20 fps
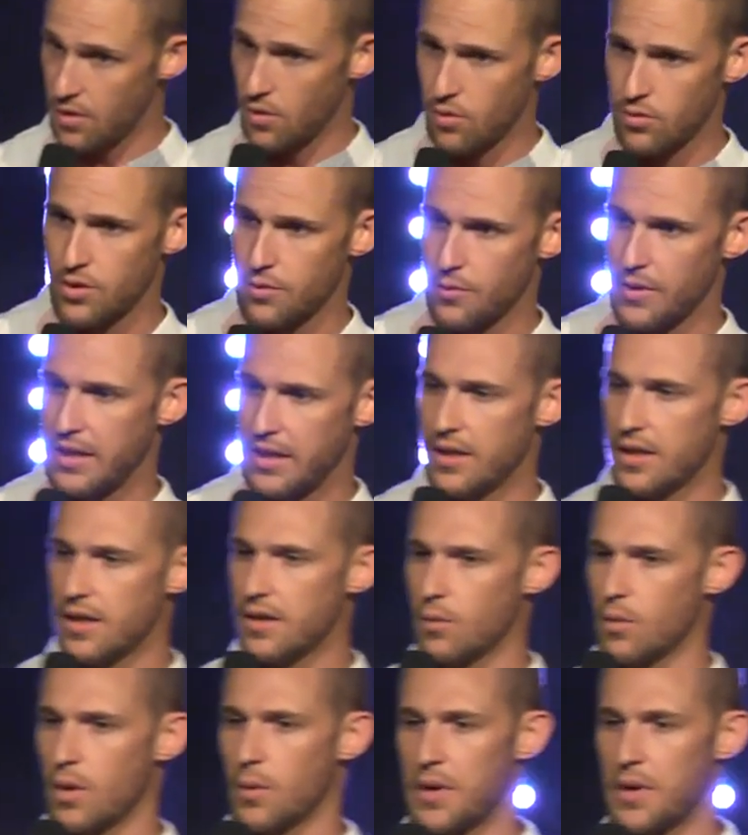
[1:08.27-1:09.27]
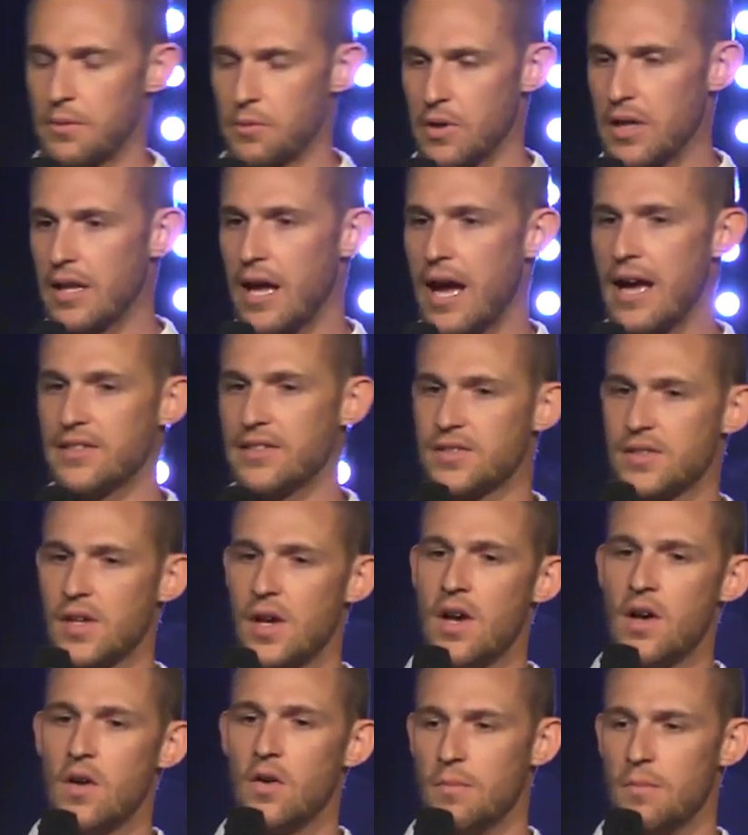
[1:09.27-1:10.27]
the older we get, where we realize,
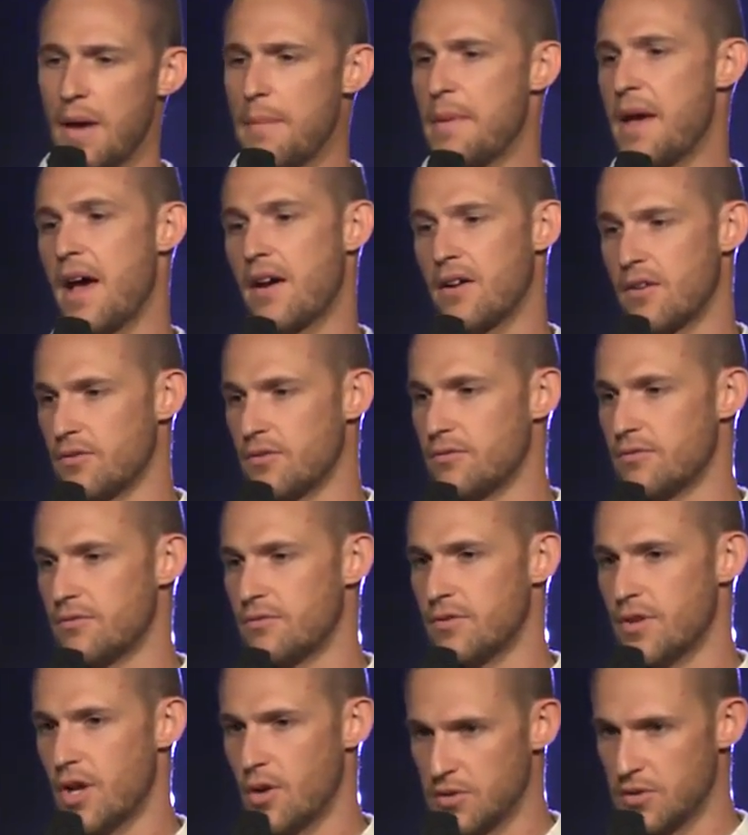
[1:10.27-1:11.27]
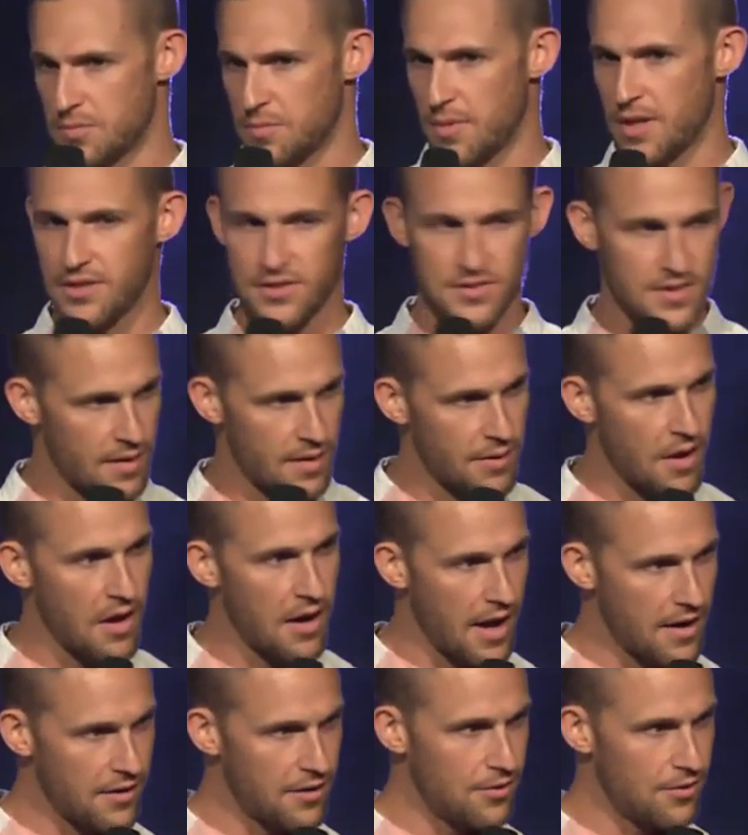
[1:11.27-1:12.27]
well, maybe I don't know as much as I
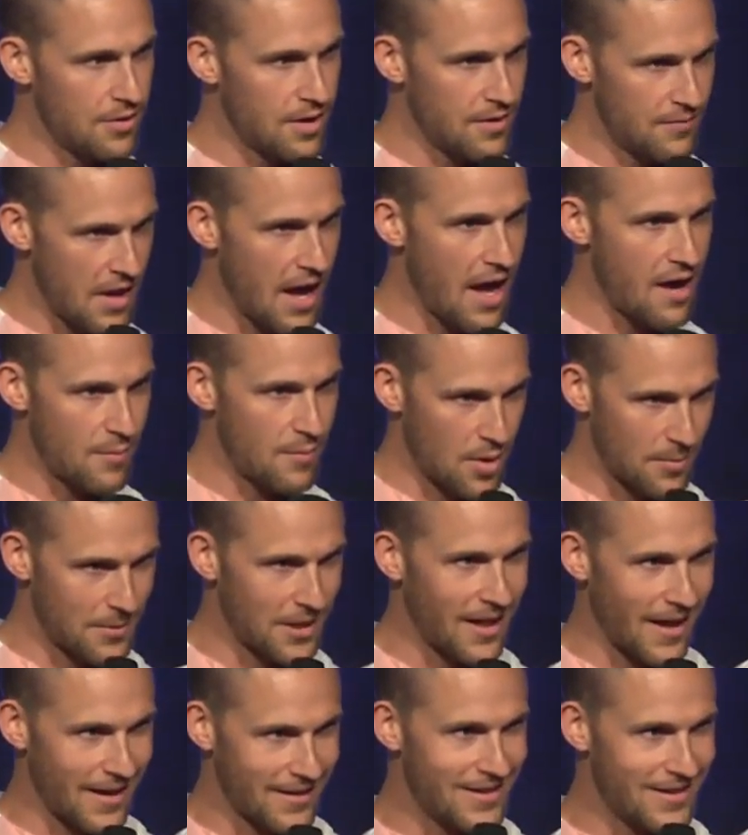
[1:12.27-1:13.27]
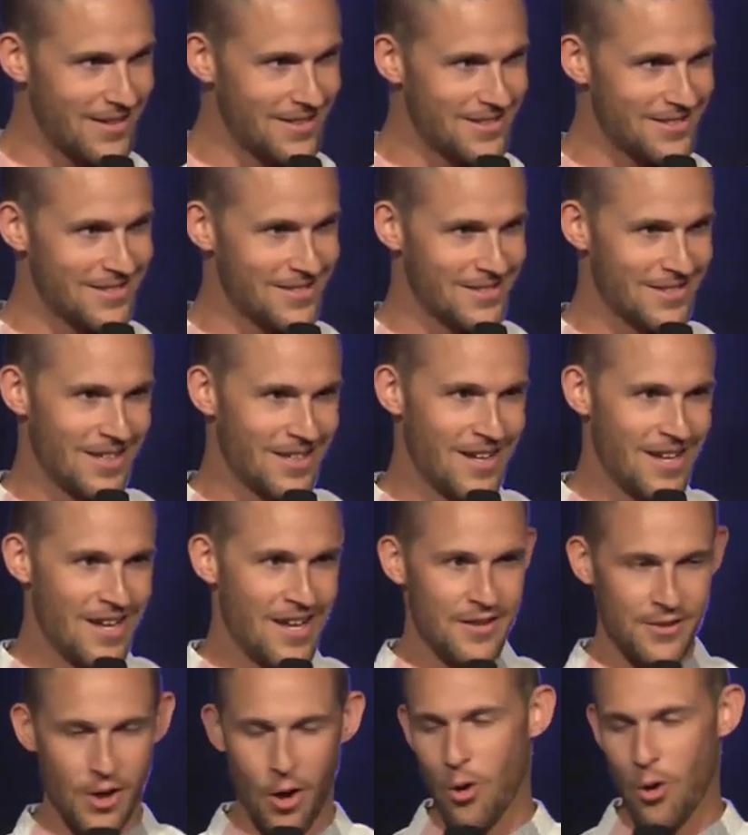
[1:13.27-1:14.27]
thought I knew. Have you had a moment like this?
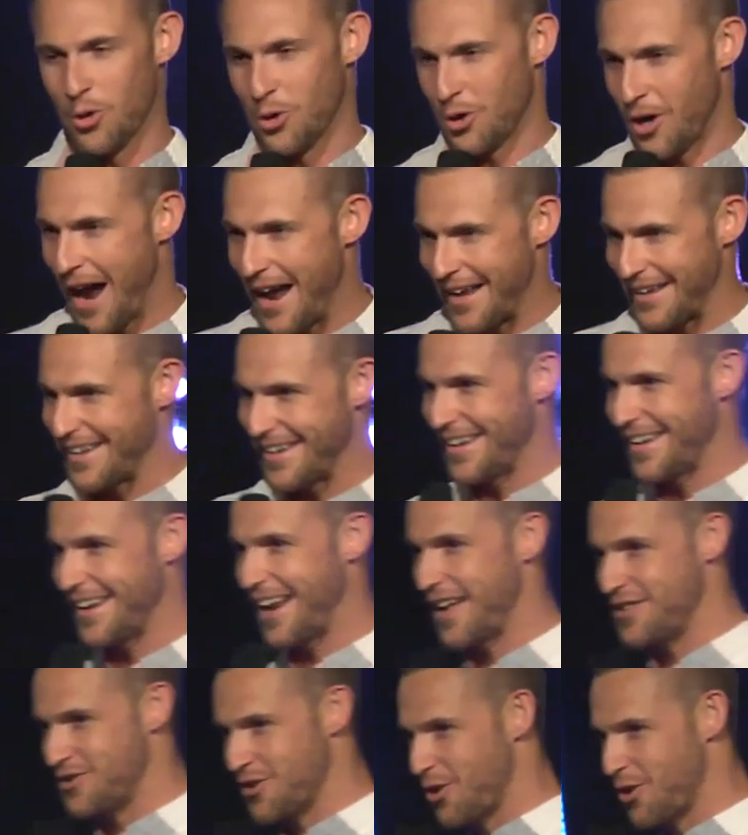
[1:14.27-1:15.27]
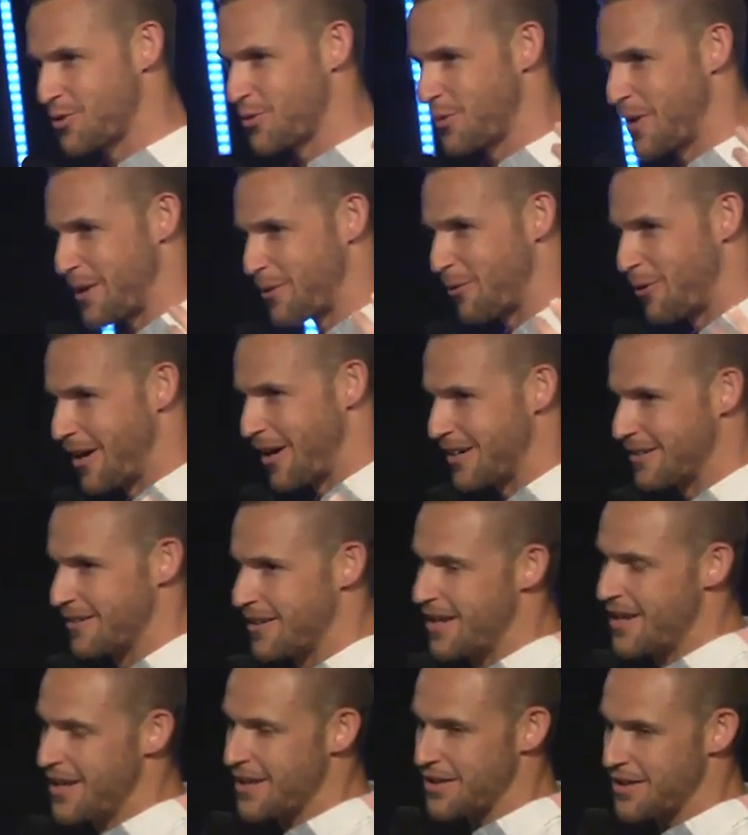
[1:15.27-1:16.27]
The older I get, I joked week one,
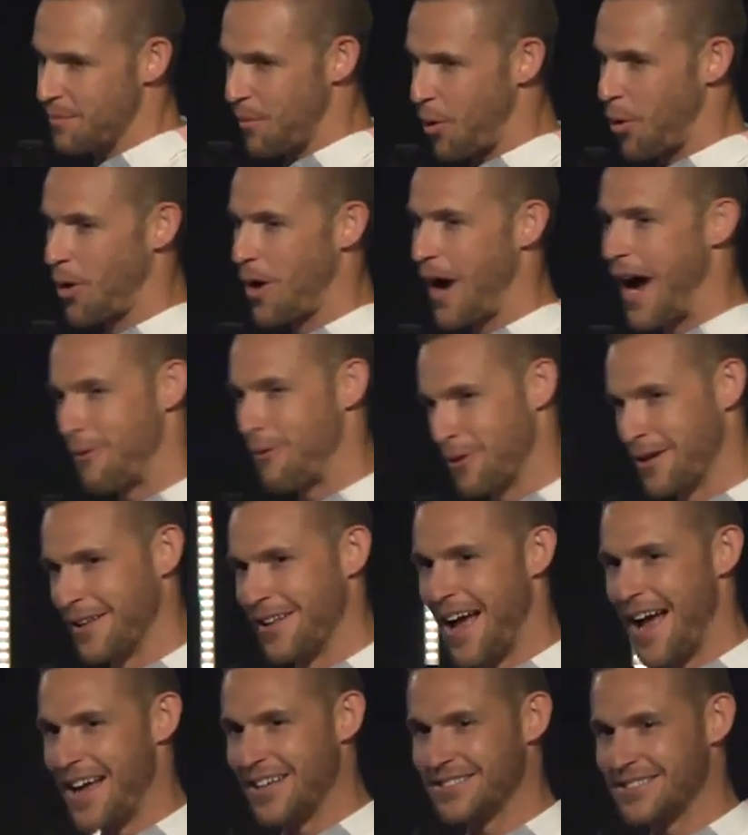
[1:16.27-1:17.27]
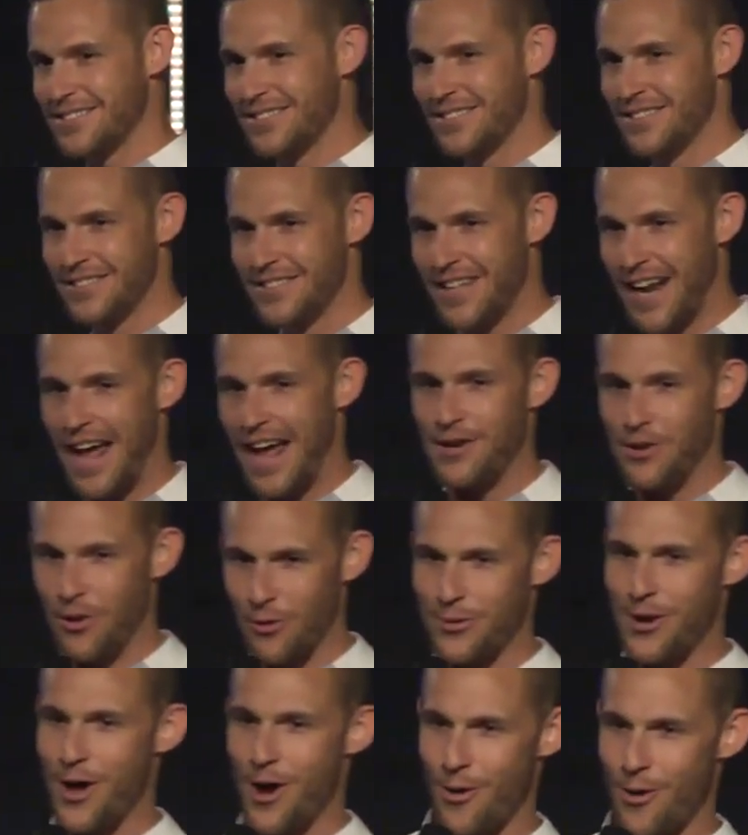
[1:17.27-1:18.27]
the more I realize that I
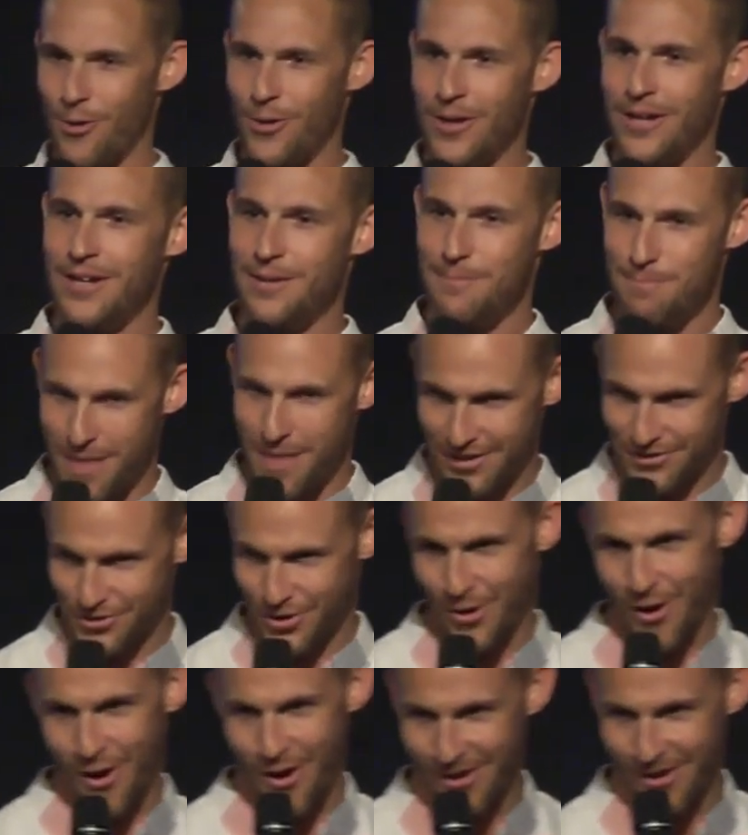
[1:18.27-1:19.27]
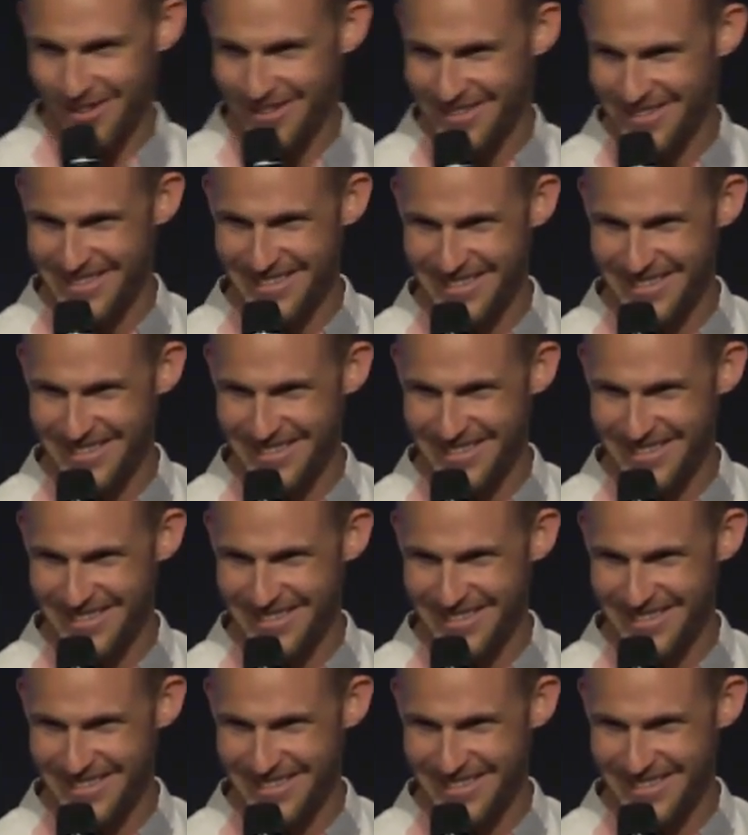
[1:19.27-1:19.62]
don't know much at all.